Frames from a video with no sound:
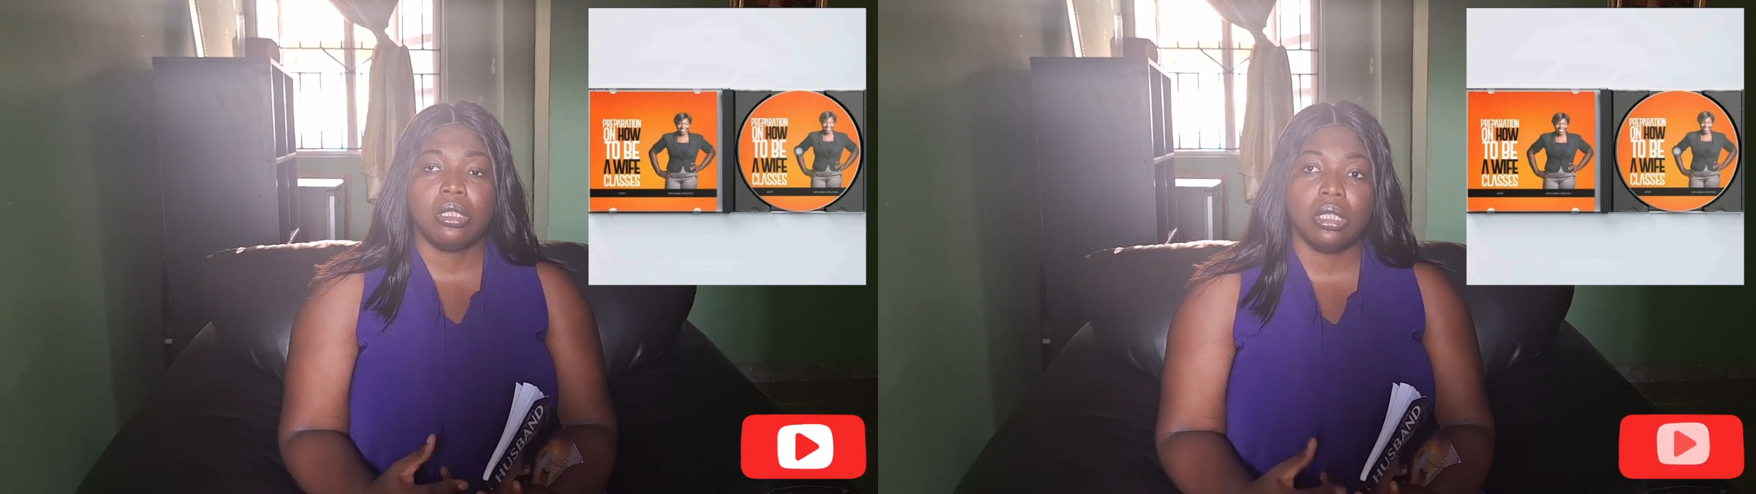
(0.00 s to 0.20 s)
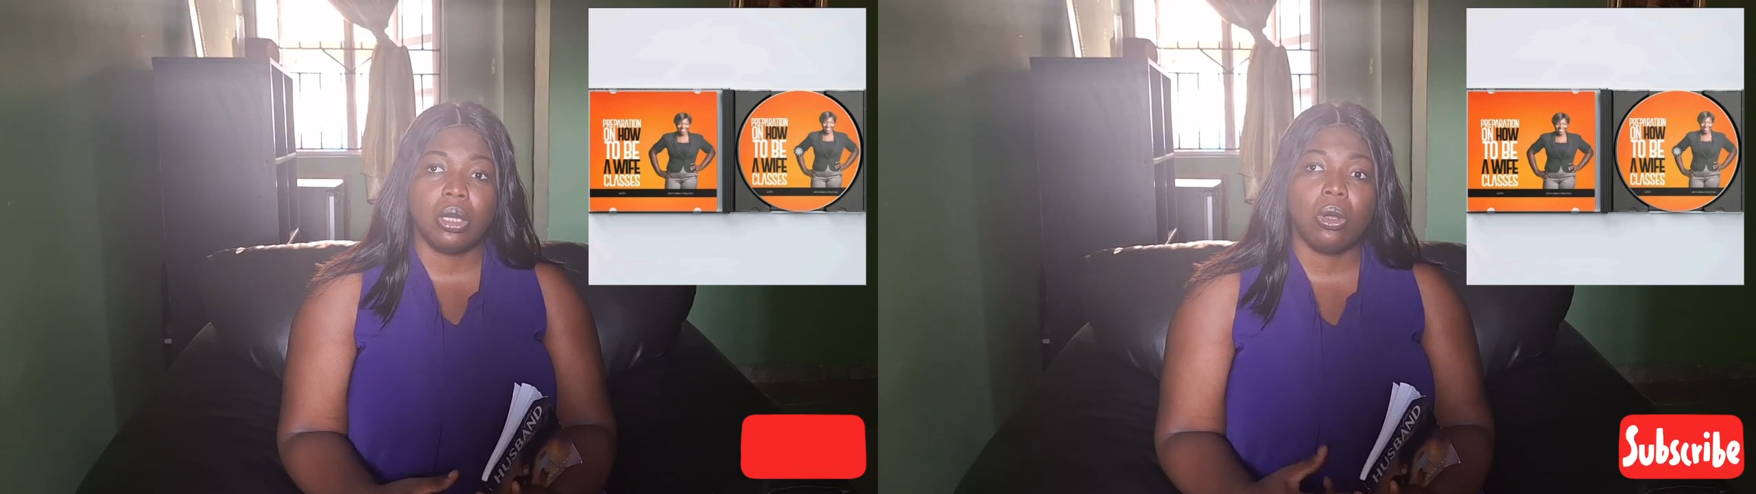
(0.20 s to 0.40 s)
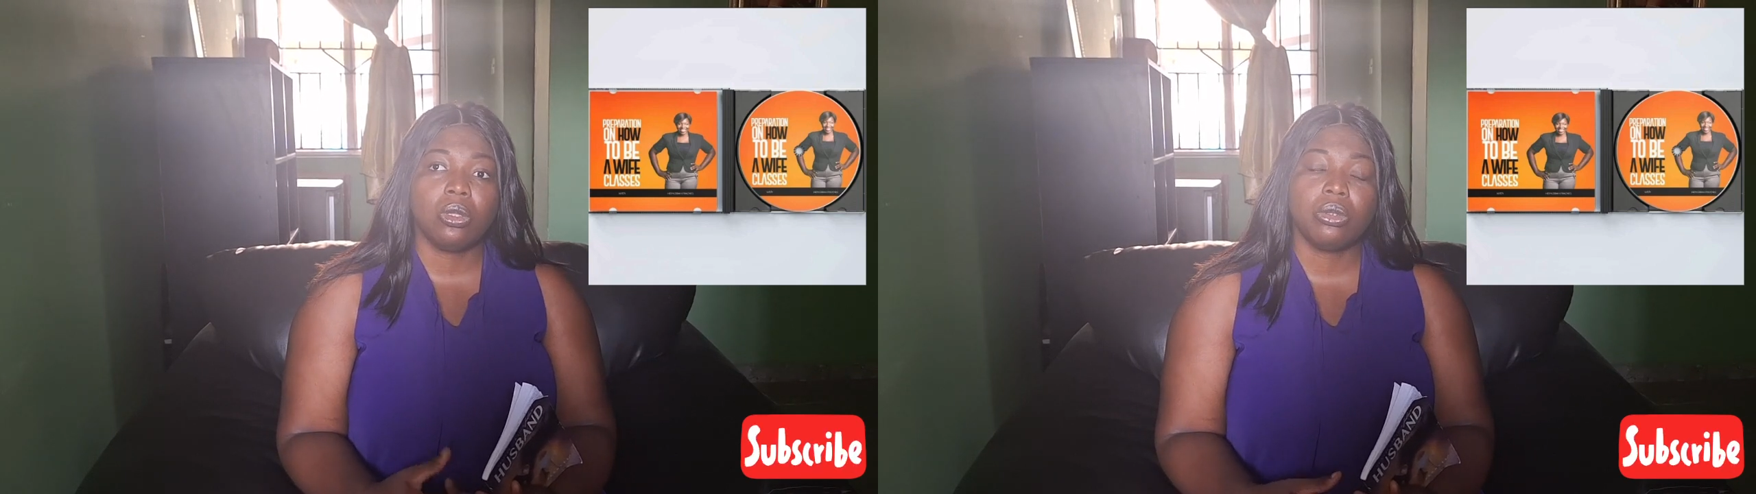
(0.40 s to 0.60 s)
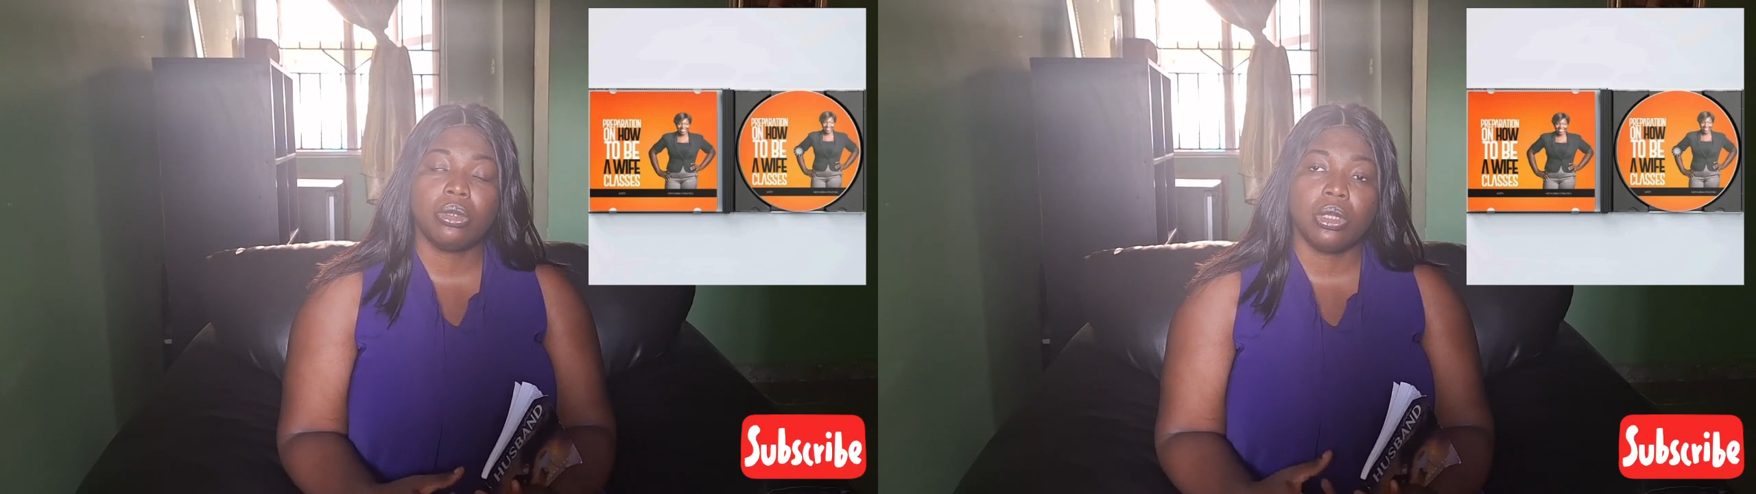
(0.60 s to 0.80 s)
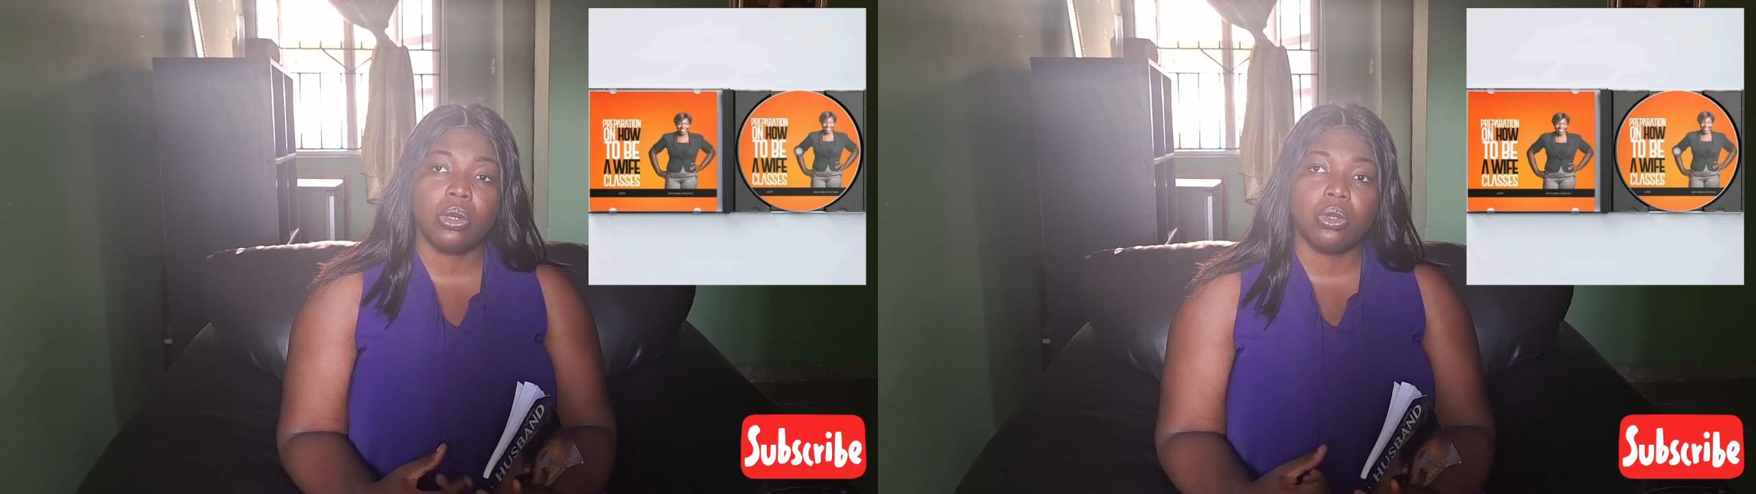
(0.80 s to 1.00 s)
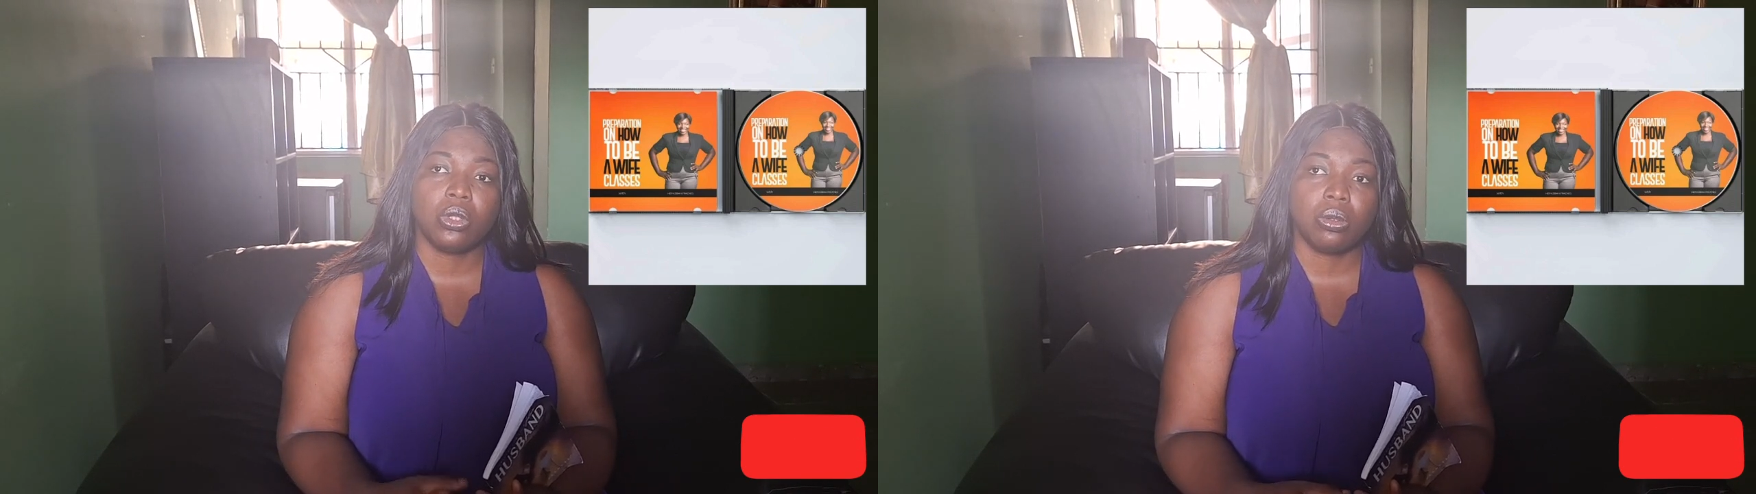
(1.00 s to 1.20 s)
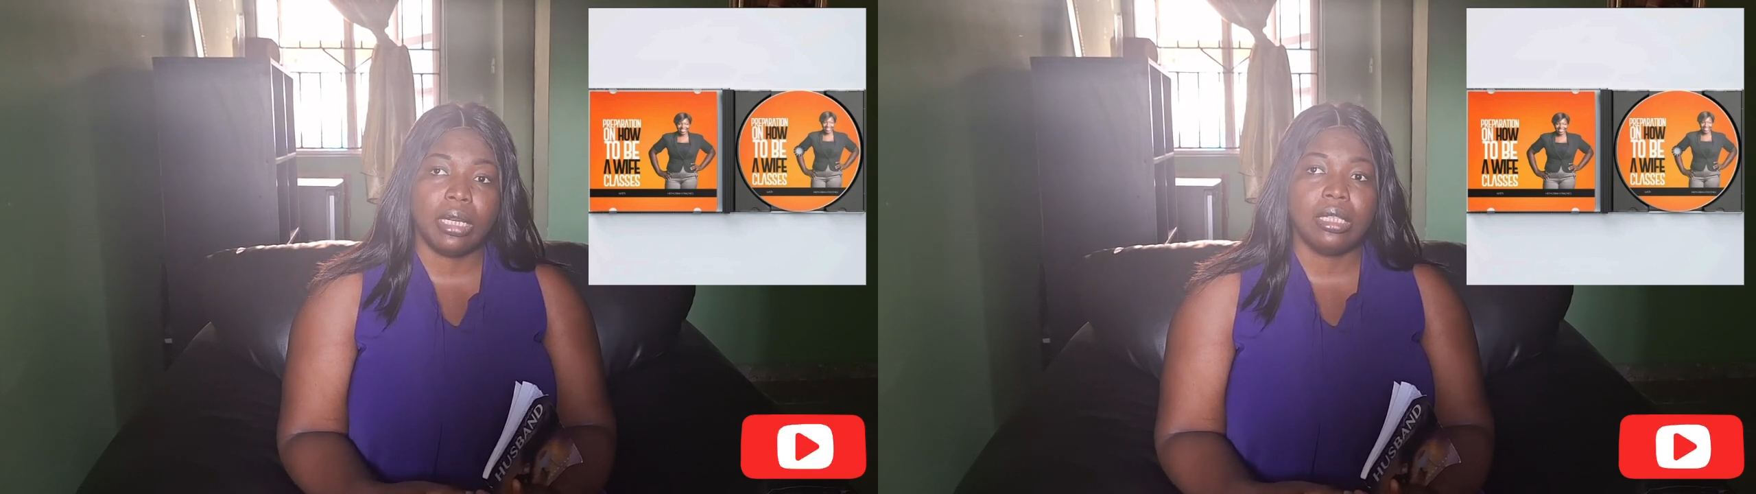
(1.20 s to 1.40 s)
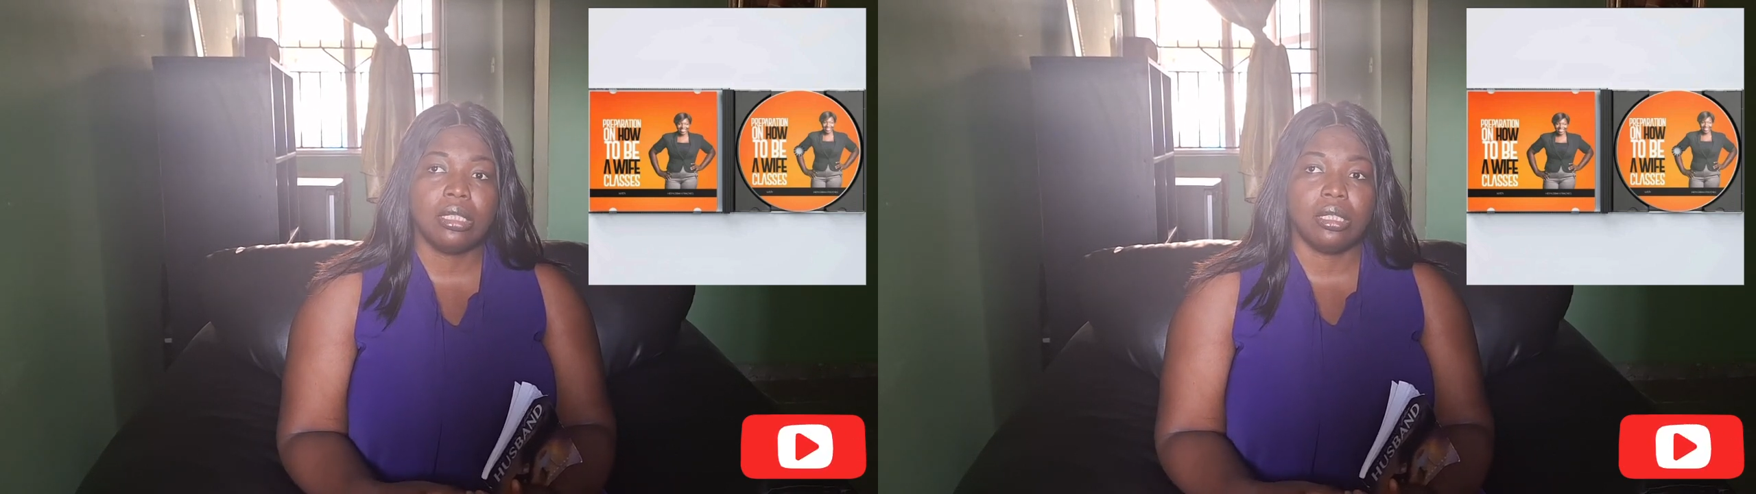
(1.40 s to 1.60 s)
2 Chronicles
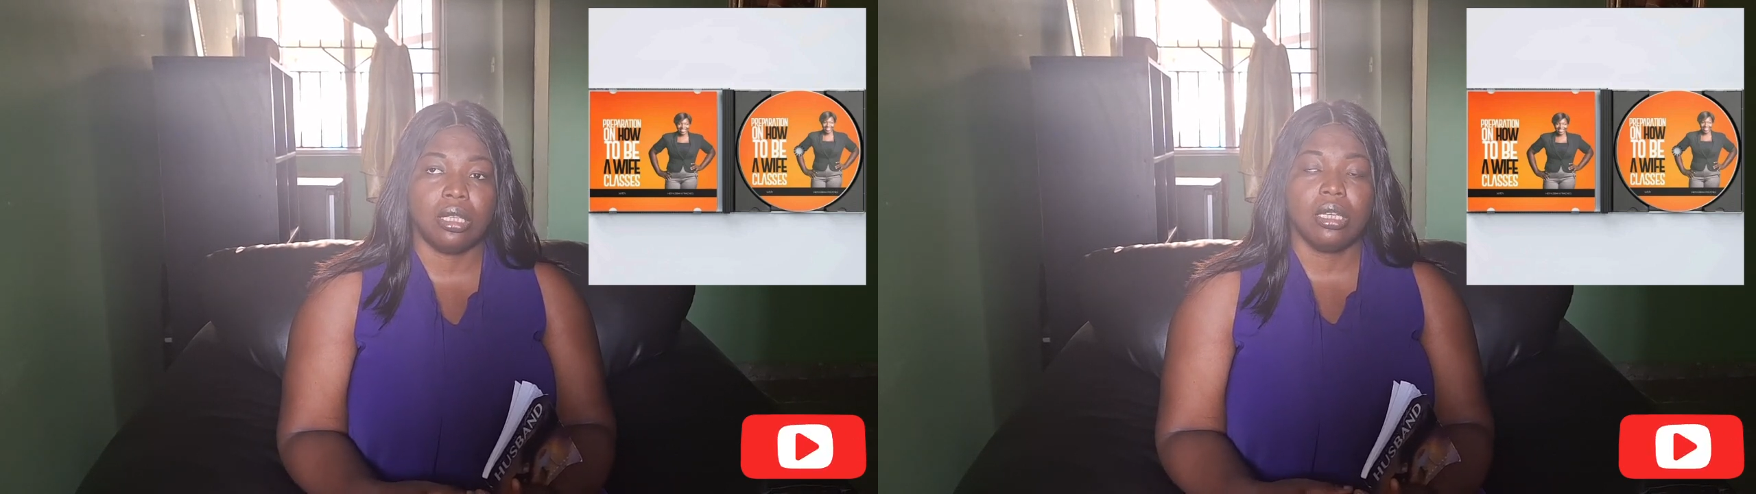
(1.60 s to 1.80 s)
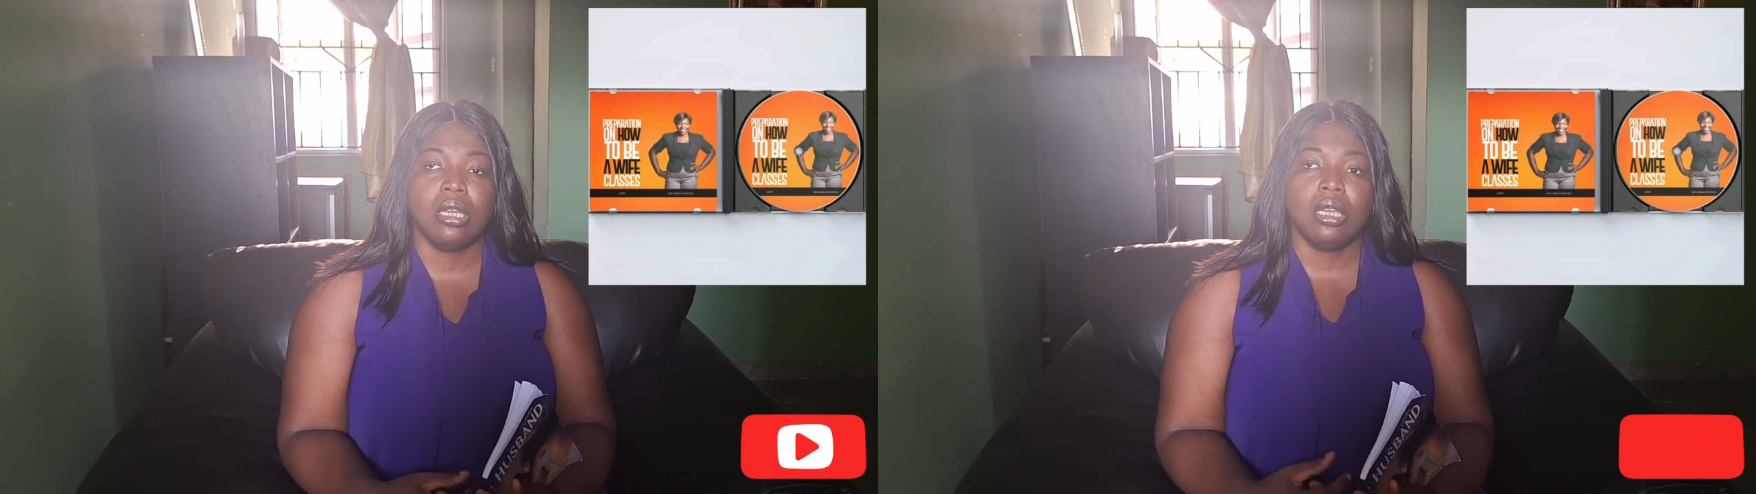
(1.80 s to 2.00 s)
20.